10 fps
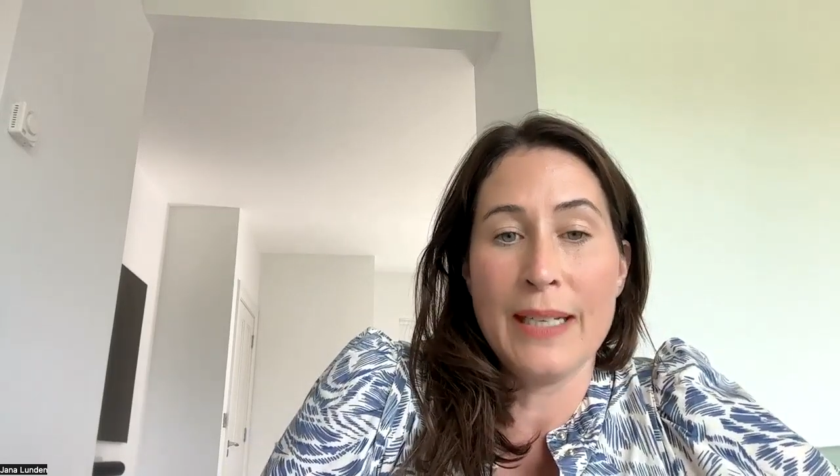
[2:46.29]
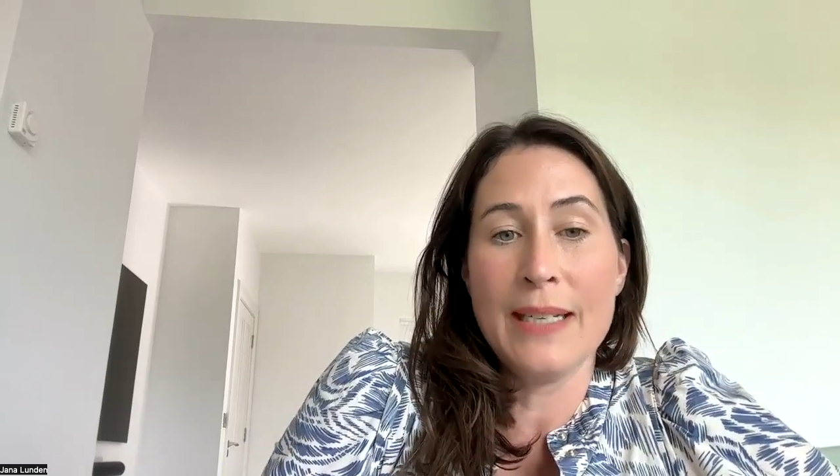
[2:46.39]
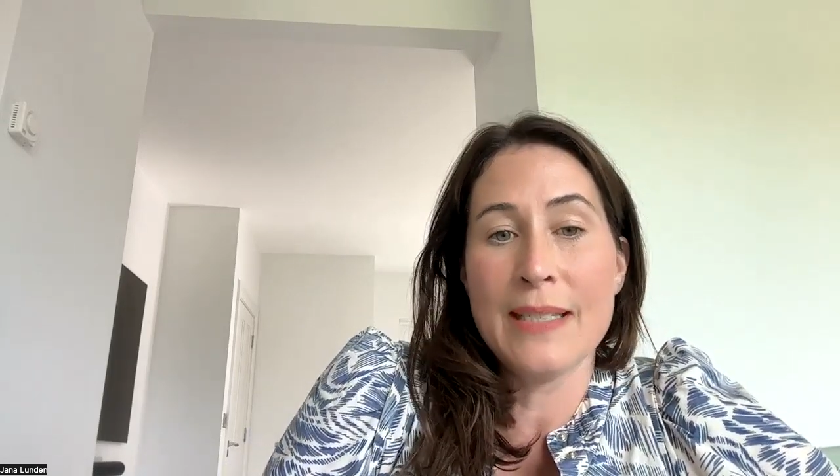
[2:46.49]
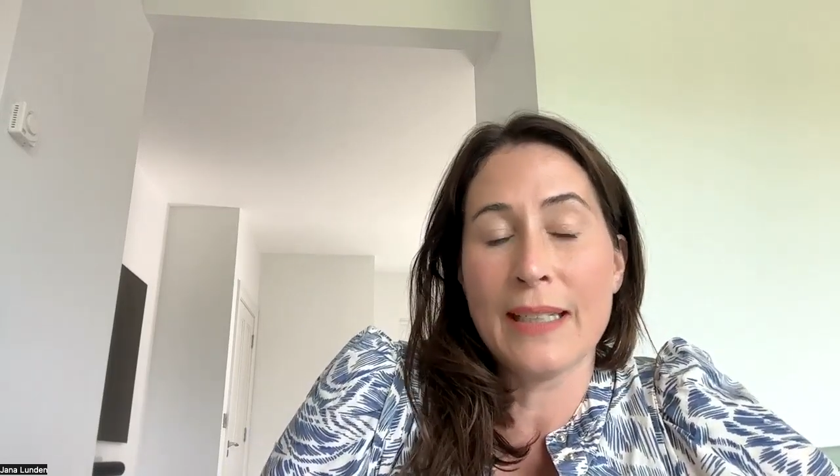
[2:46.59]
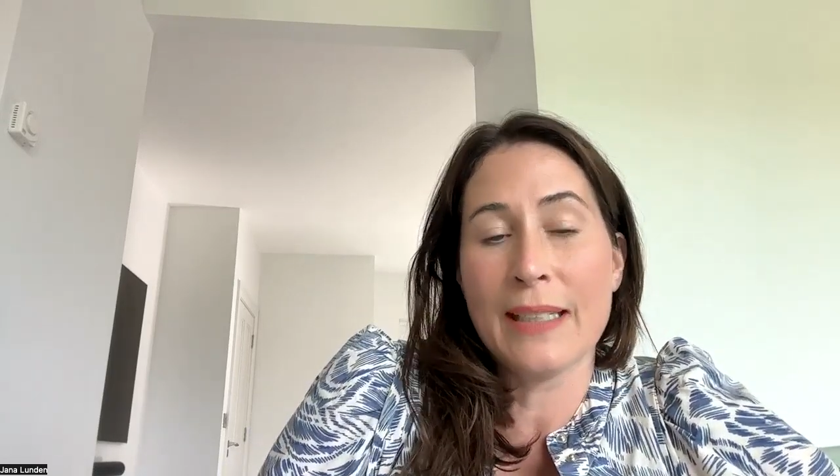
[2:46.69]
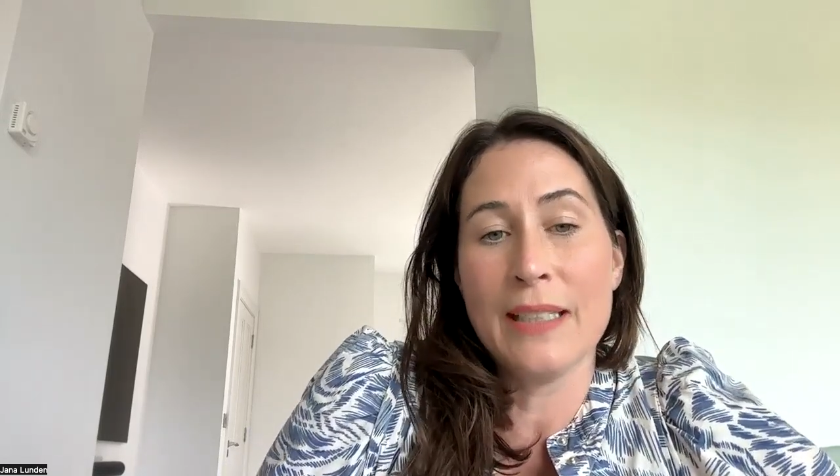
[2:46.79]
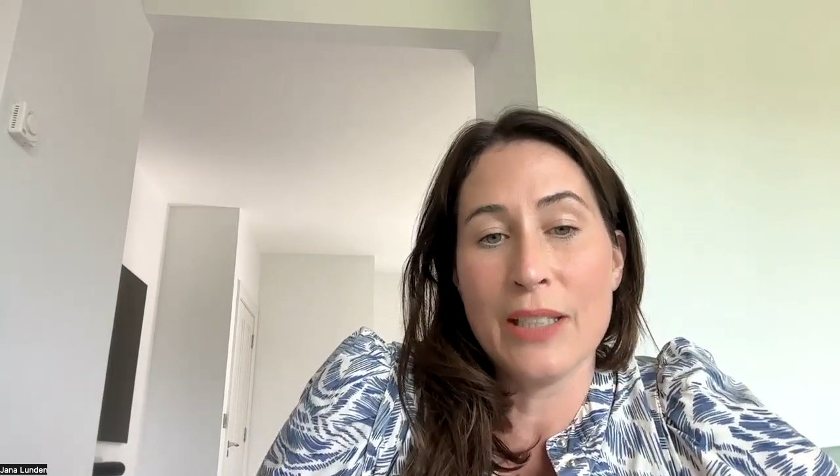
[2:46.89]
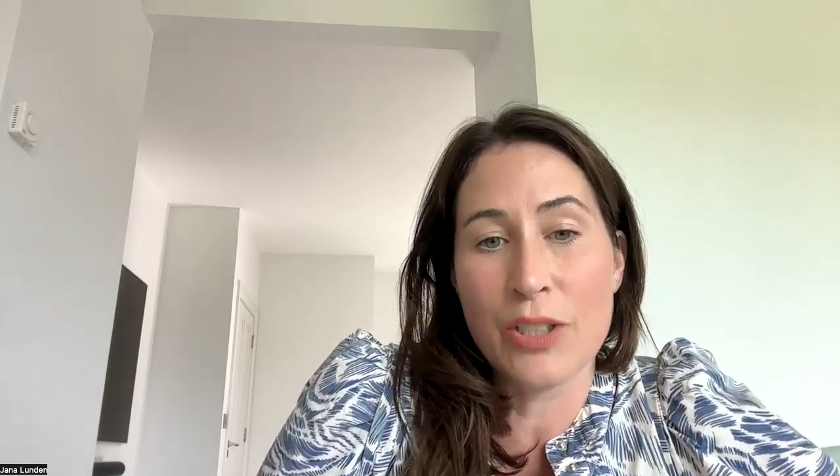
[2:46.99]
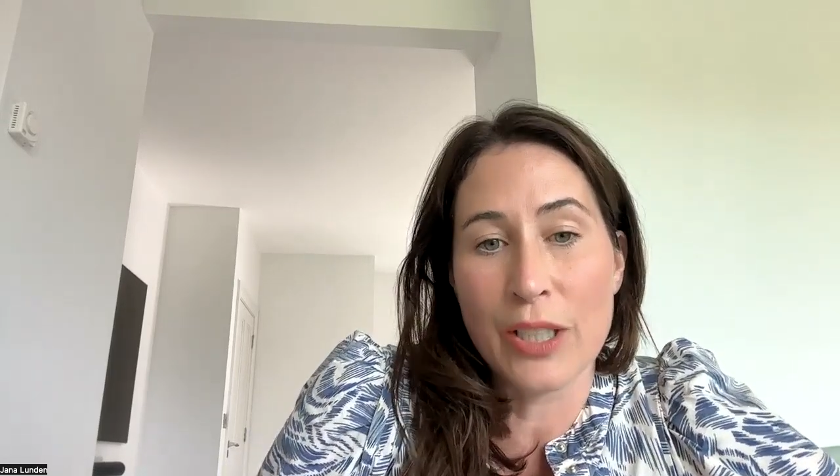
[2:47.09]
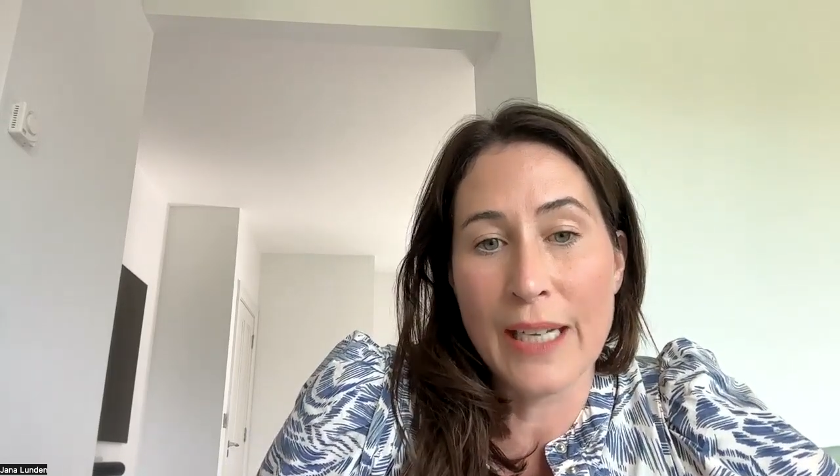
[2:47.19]
It is a
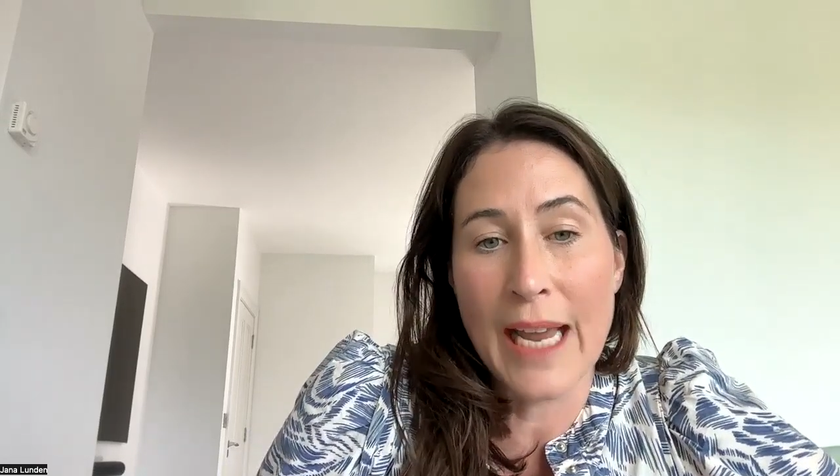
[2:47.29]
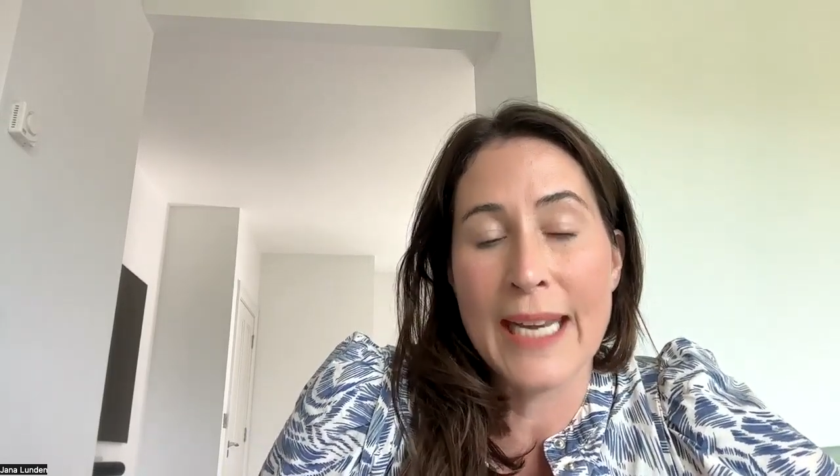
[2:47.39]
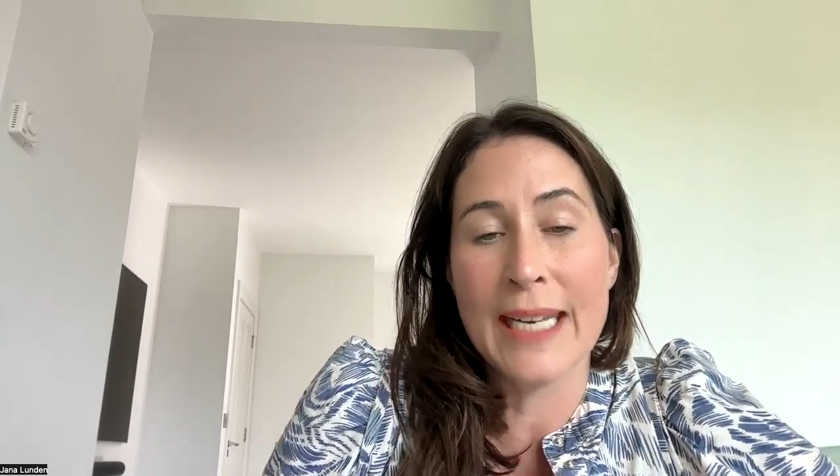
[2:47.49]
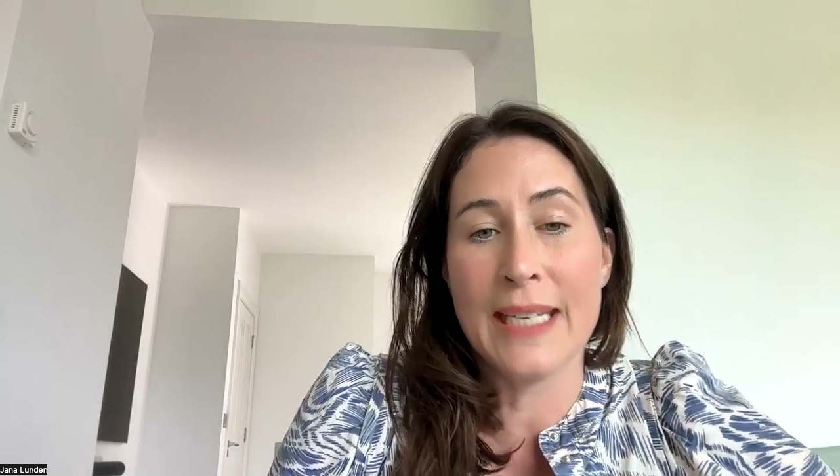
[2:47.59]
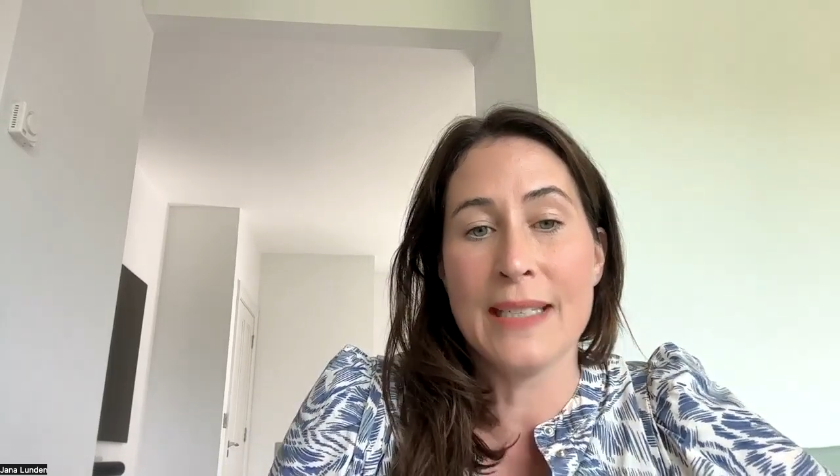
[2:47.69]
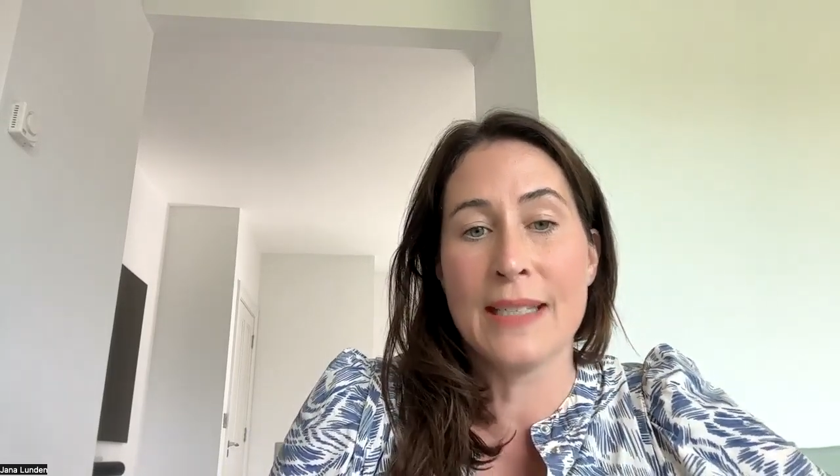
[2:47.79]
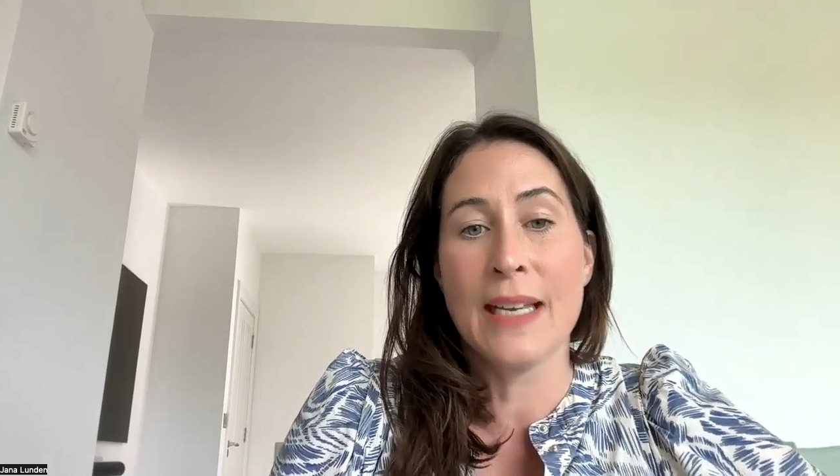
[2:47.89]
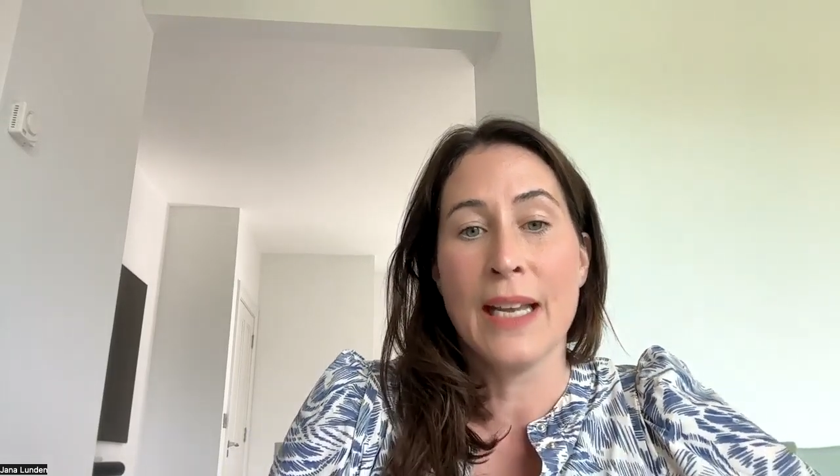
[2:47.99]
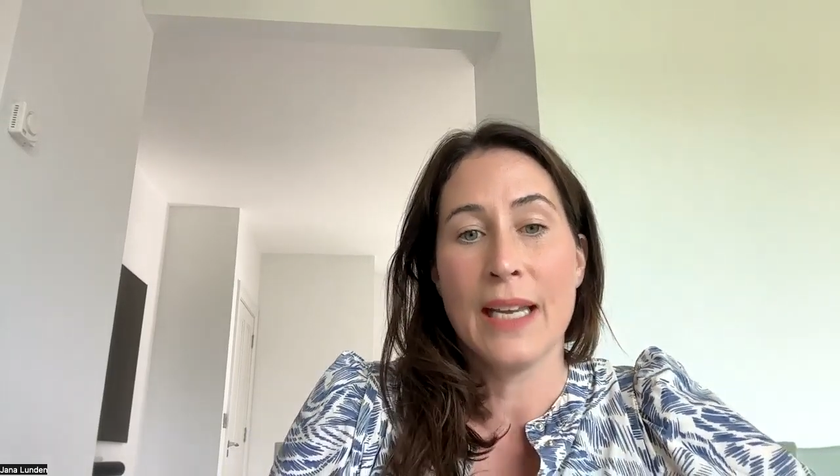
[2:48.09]
condition, and it is